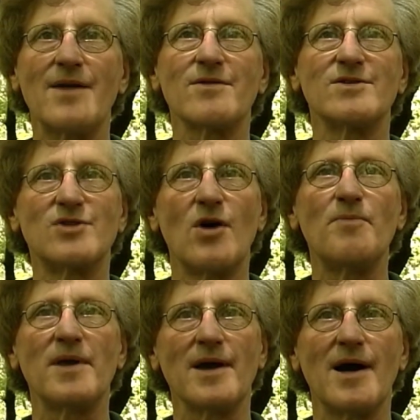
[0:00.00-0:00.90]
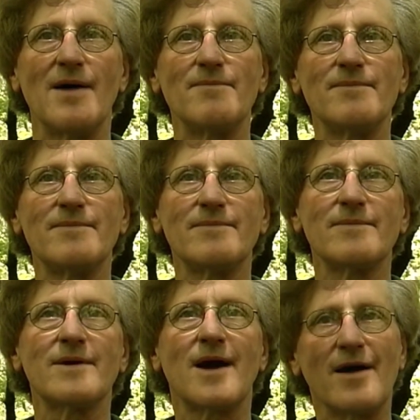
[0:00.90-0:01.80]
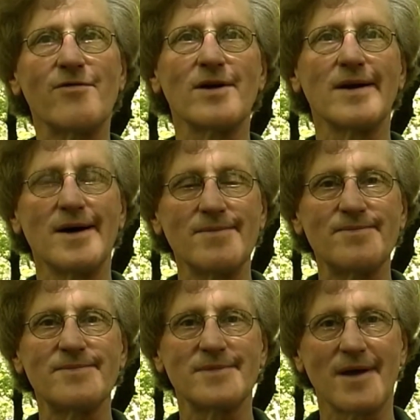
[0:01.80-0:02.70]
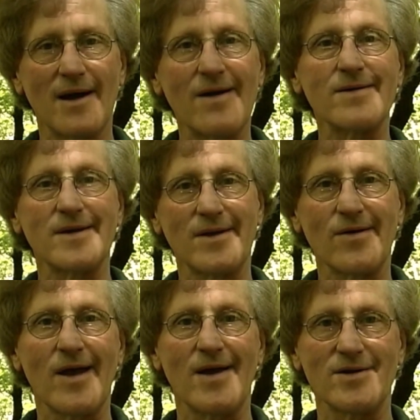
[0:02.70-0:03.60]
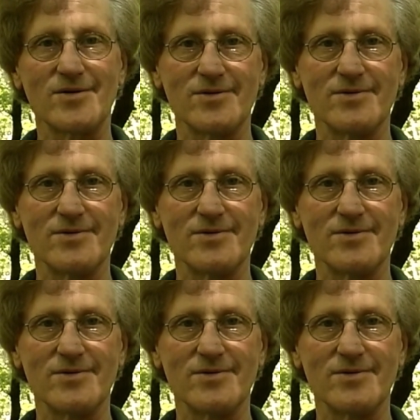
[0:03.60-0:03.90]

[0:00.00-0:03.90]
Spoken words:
of doping up, covering up, and hardening your attitude.